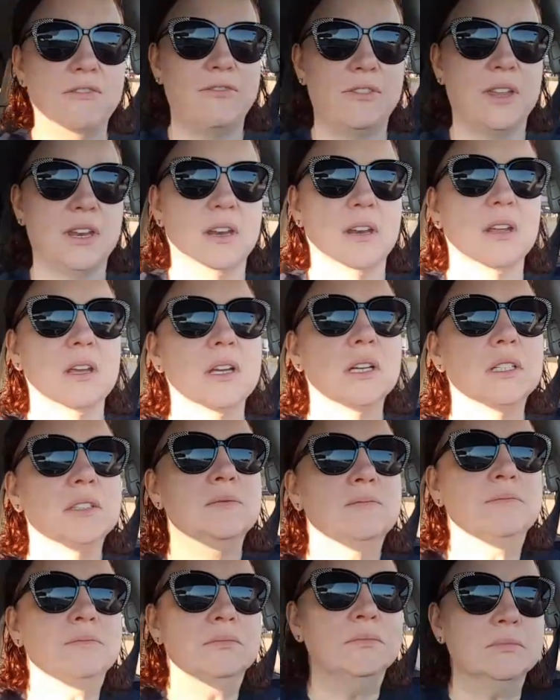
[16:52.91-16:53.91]

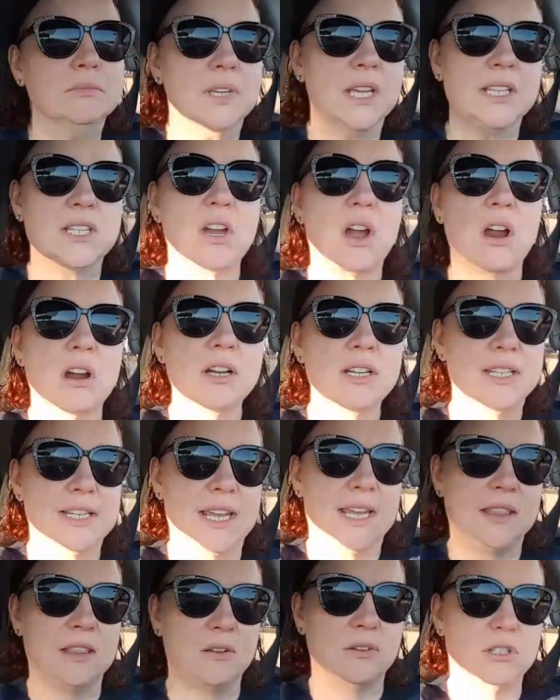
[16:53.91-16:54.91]
and it's hard to
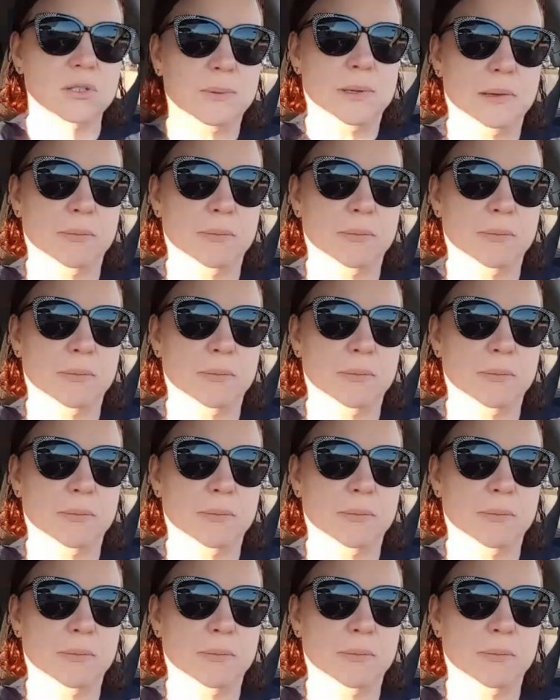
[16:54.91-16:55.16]
get those